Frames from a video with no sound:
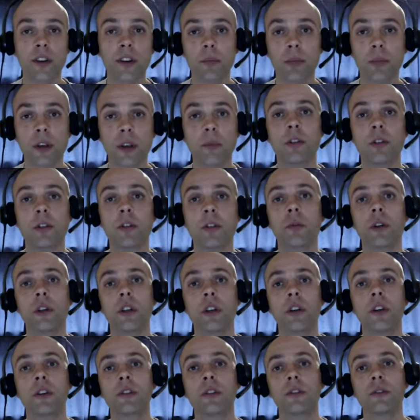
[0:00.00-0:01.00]
people
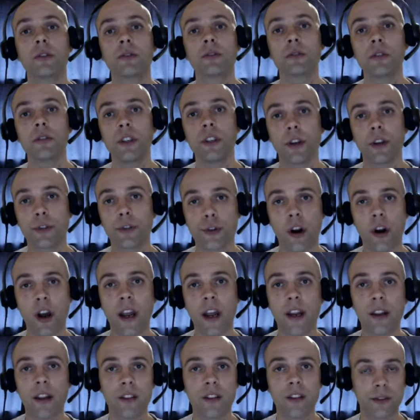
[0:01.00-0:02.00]
will,
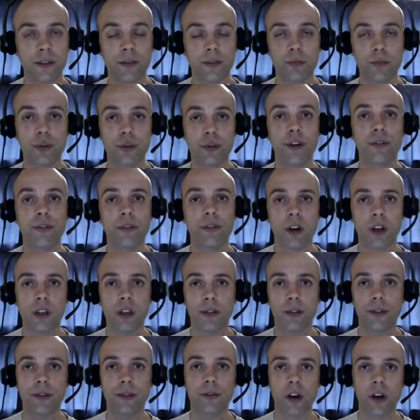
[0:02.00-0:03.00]
try the different
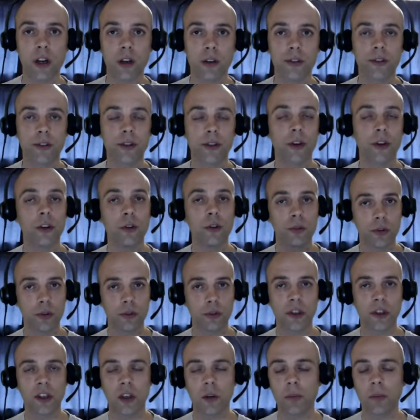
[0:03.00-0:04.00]
profiles of Grails. So you were
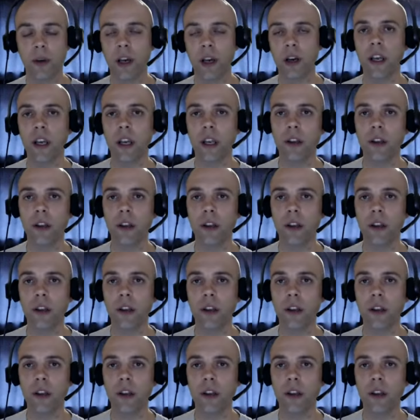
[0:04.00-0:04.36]
talking about a